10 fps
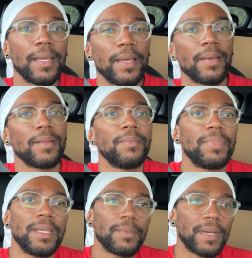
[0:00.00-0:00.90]
being
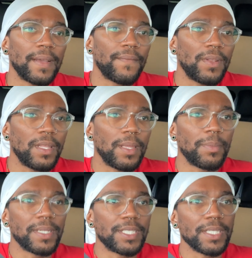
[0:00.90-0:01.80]
mindful of the
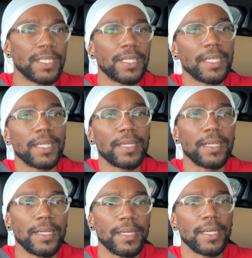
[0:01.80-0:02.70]
budget
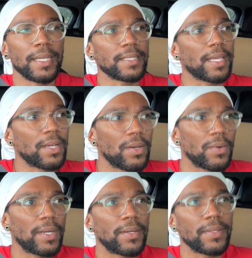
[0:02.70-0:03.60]
as I go out
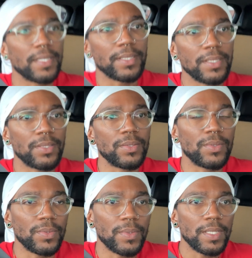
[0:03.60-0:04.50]
into
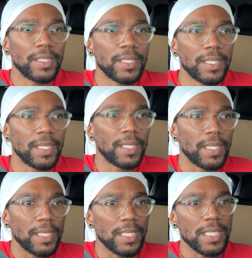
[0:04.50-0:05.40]
the
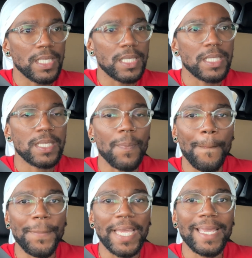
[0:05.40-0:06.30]

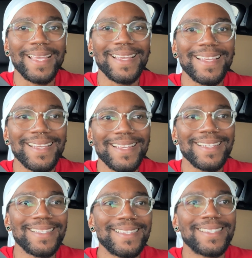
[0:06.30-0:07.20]
space
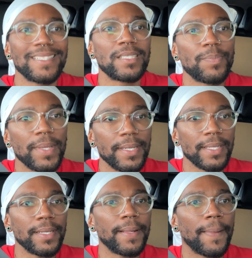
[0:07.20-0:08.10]
and spending.
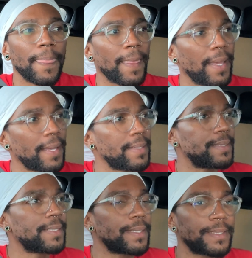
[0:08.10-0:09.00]
And
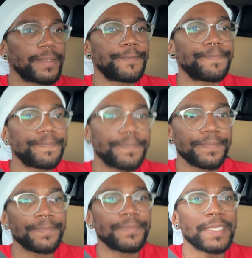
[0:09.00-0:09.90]

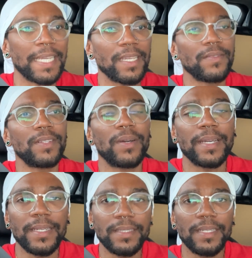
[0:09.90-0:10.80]
even though
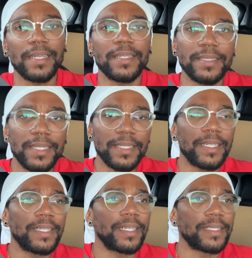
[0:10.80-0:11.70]
yeah,
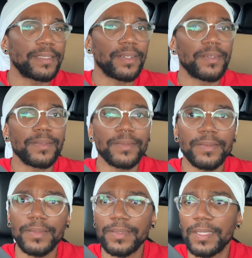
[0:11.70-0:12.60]
so
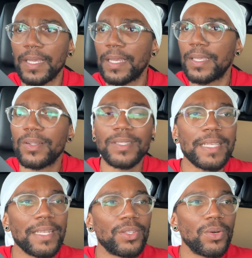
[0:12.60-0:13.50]
because I
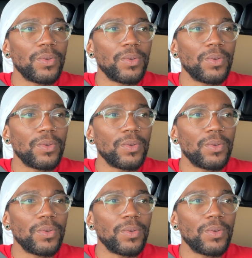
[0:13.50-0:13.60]
don't, and